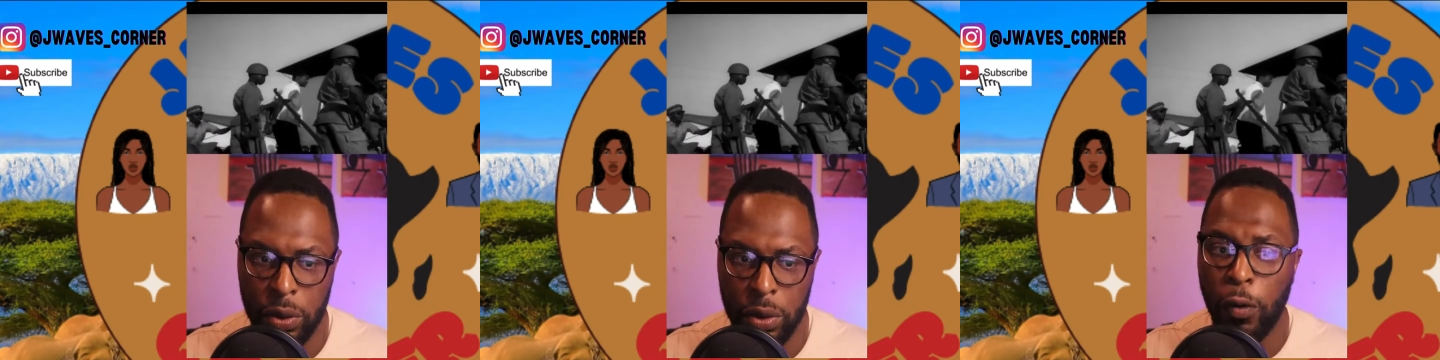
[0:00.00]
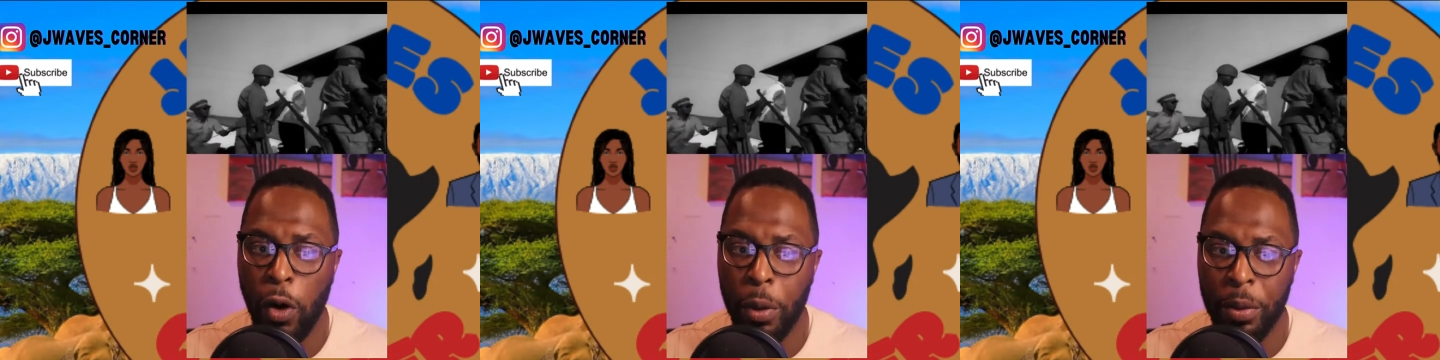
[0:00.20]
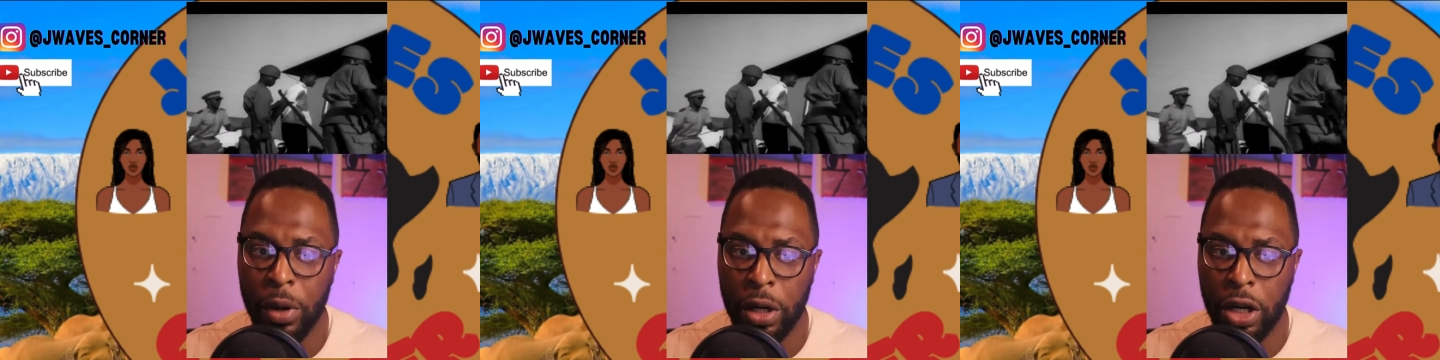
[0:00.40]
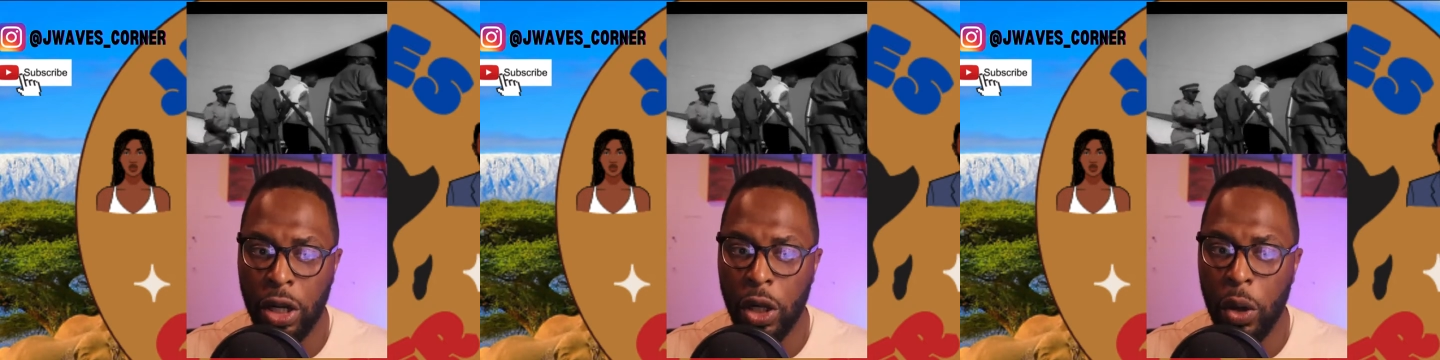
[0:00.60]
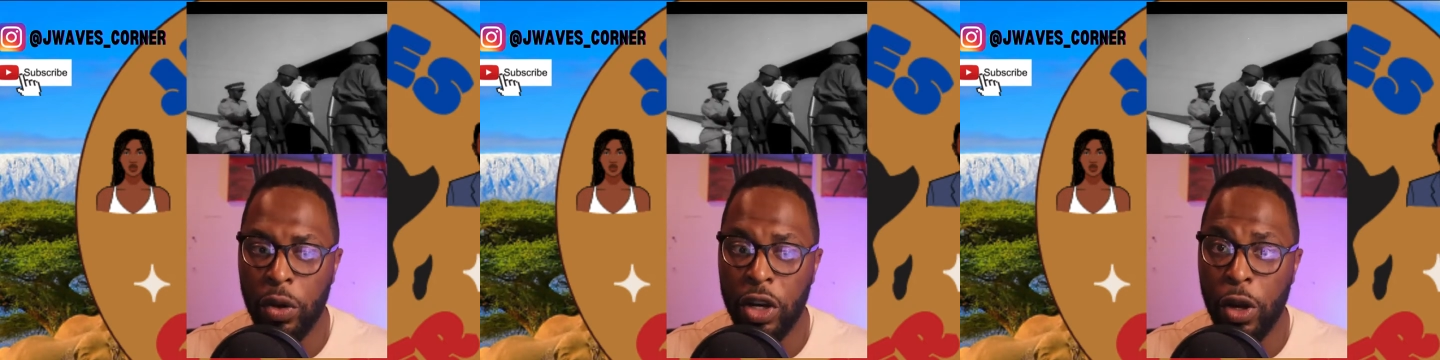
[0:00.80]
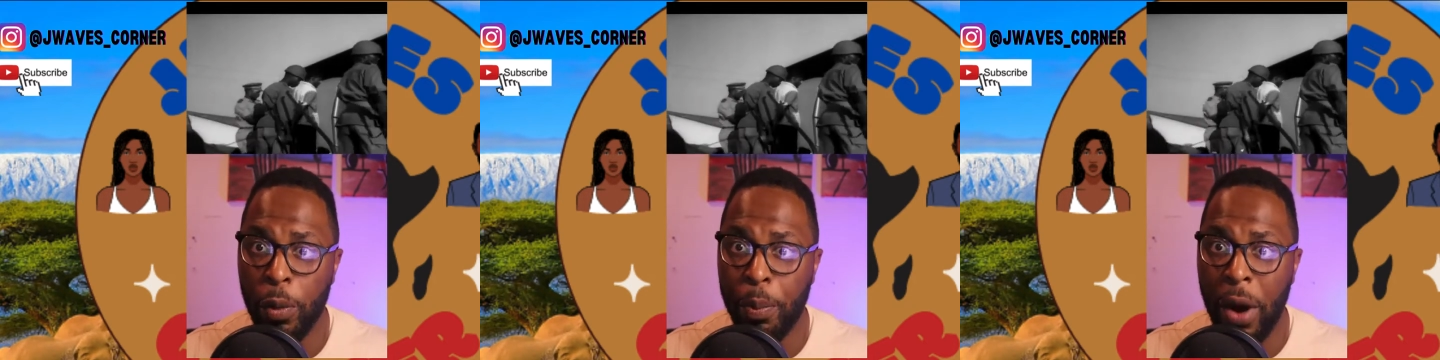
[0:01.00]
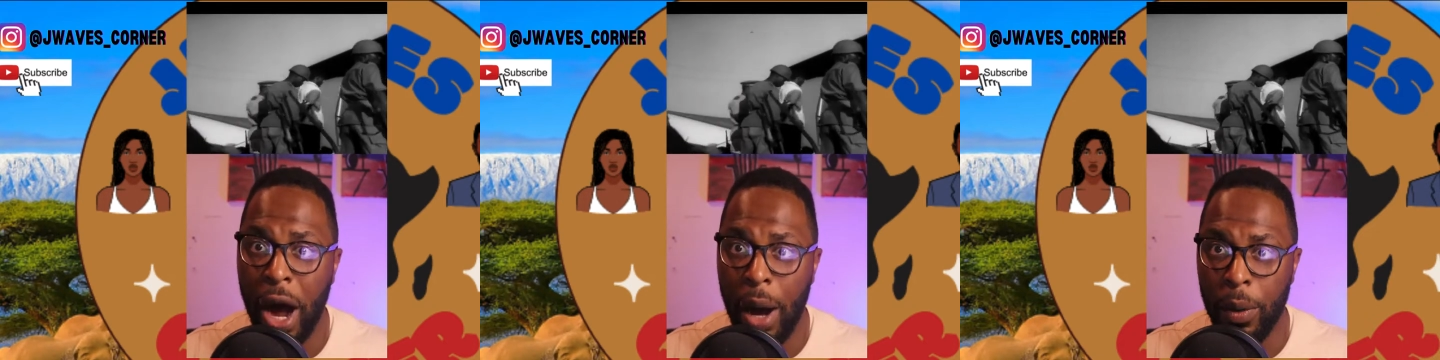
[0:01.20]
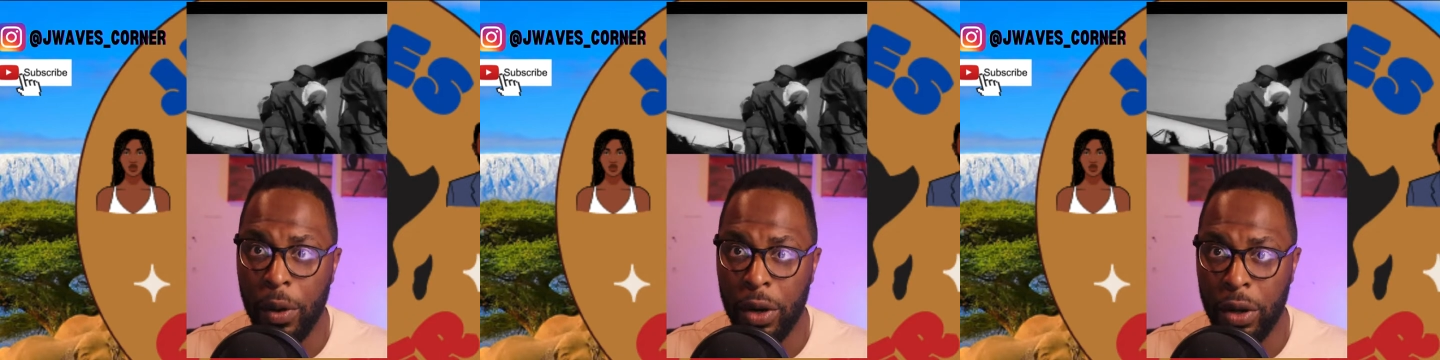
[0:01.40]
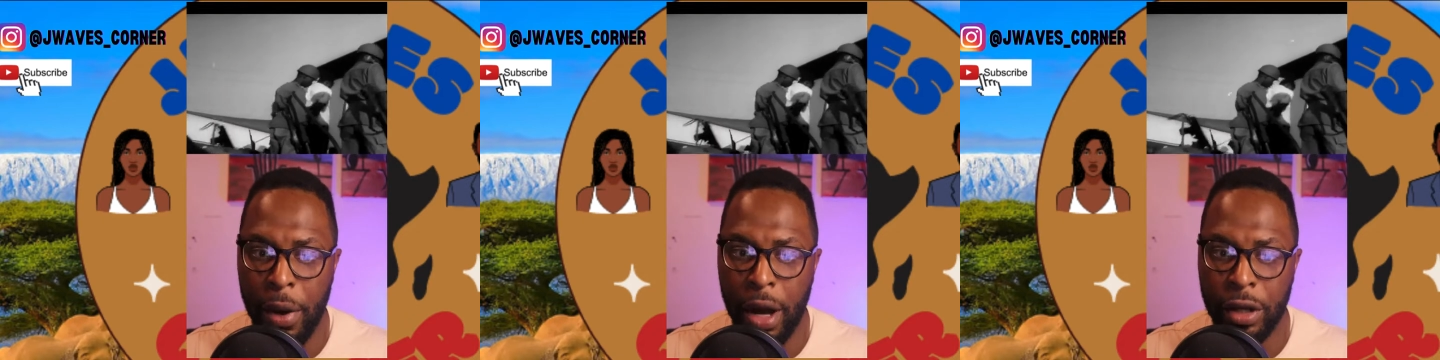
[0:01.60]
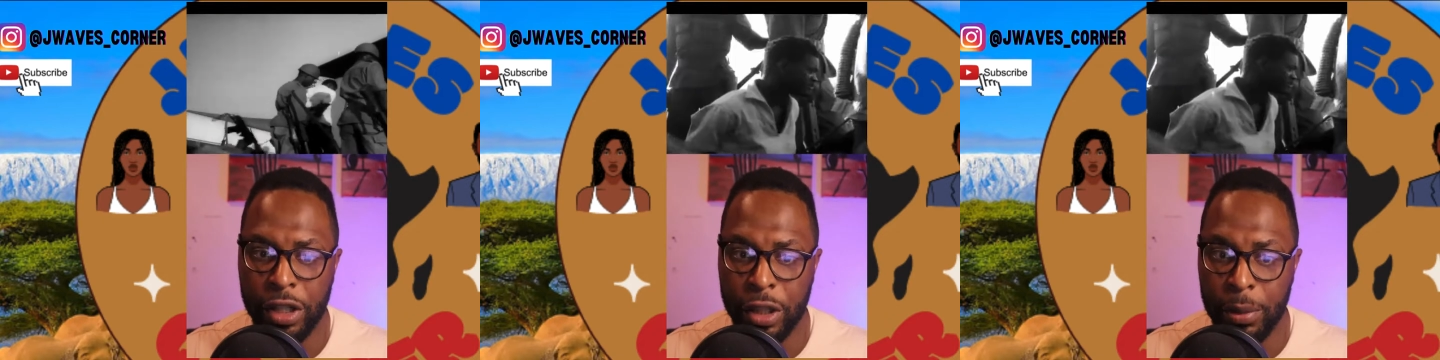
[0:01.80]
former colonial power
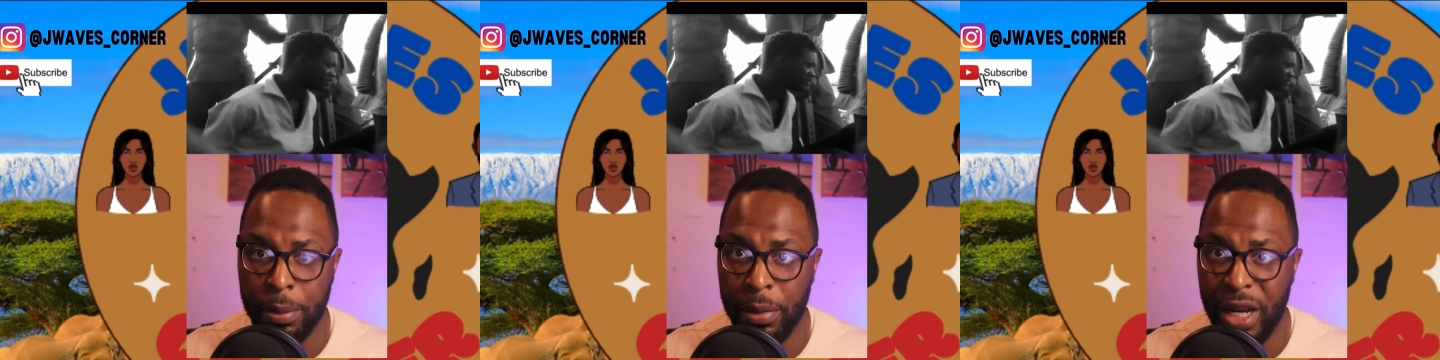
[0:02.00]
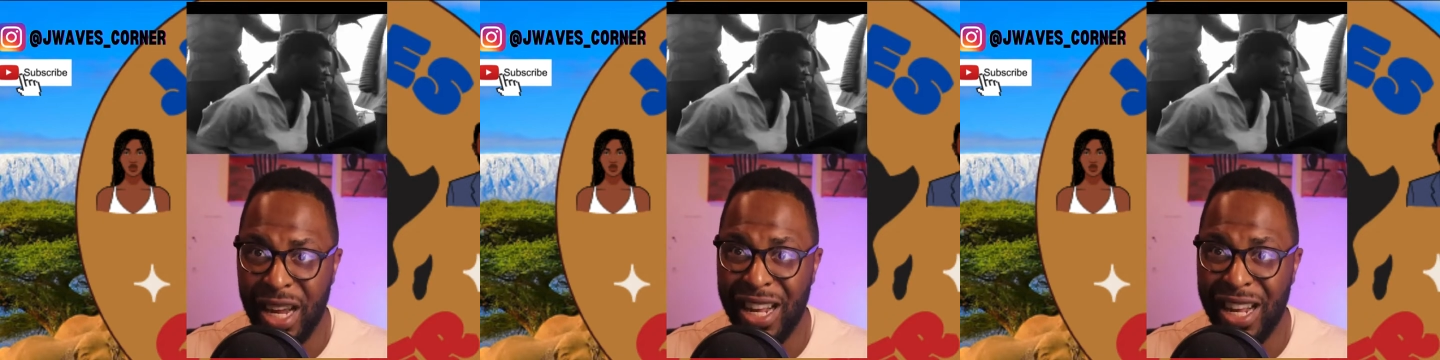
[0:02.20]
Belgium